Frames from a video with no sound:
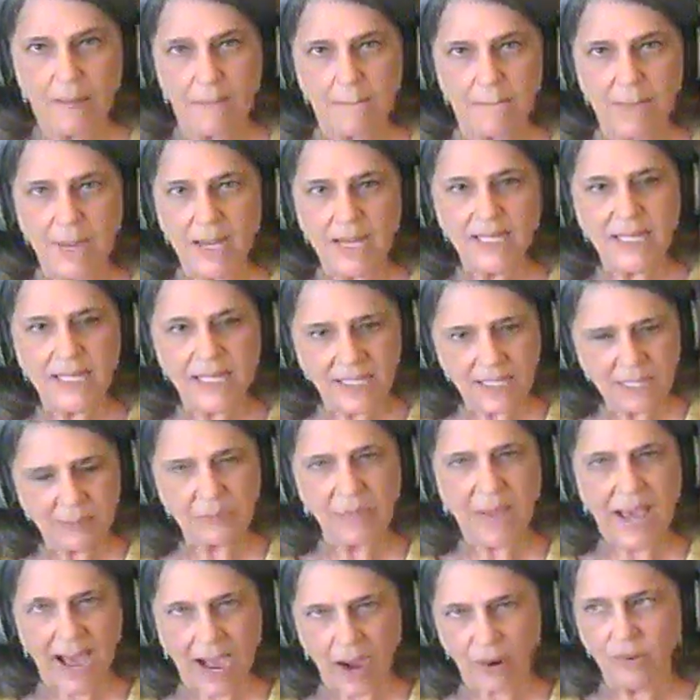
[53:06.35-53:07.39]
Money
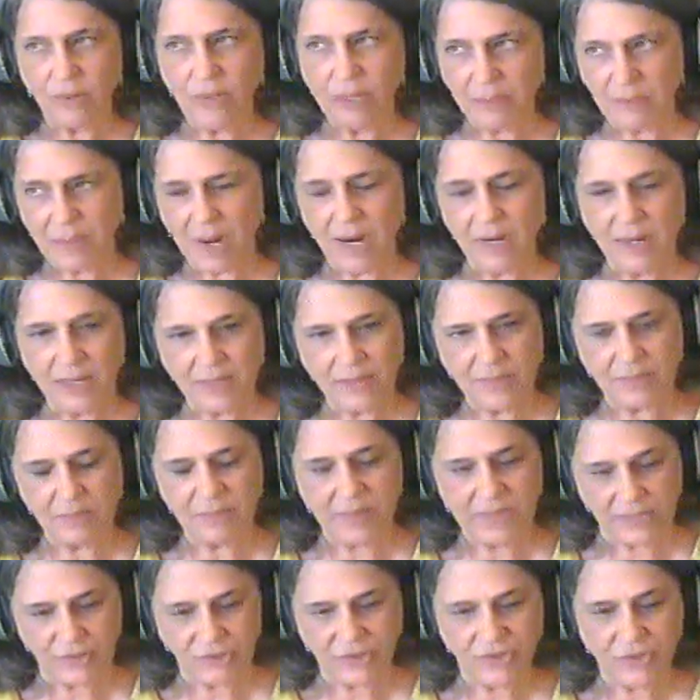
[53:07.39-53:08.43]
and power, part of the
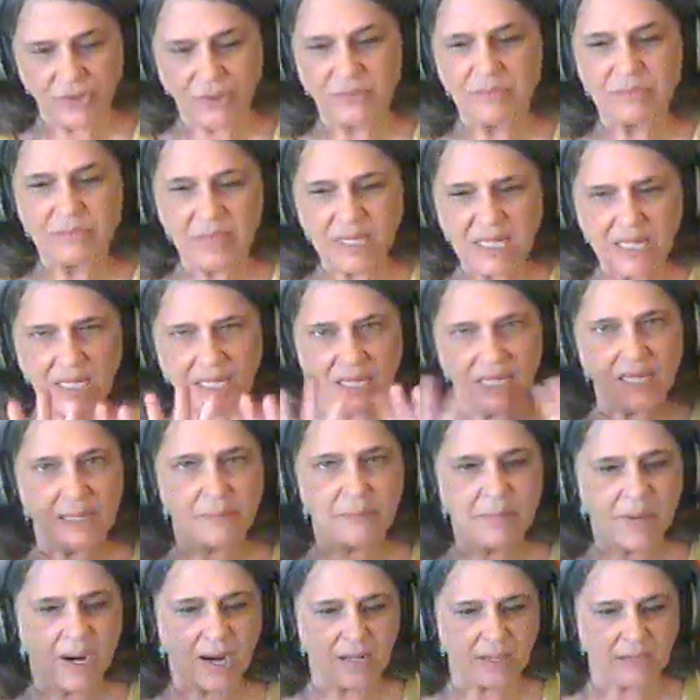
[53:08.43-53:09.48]
picture. Media,
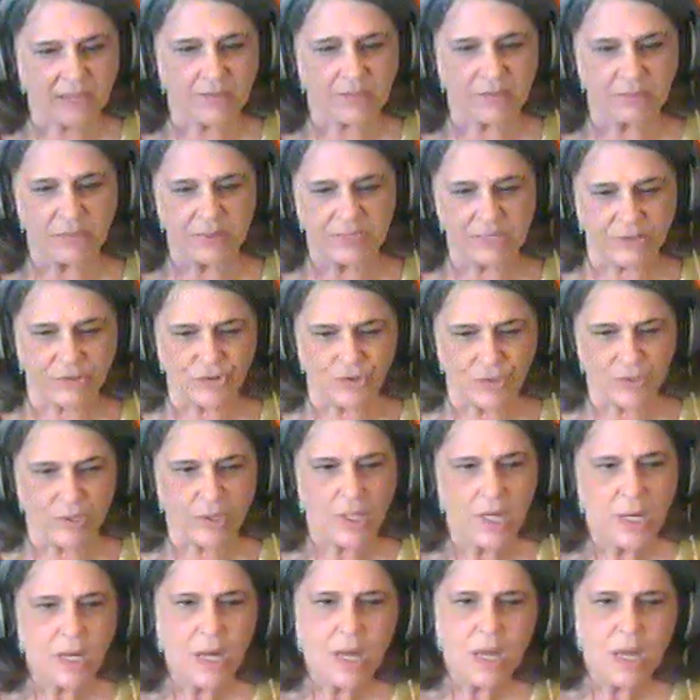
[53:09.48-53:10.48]
part of the picture.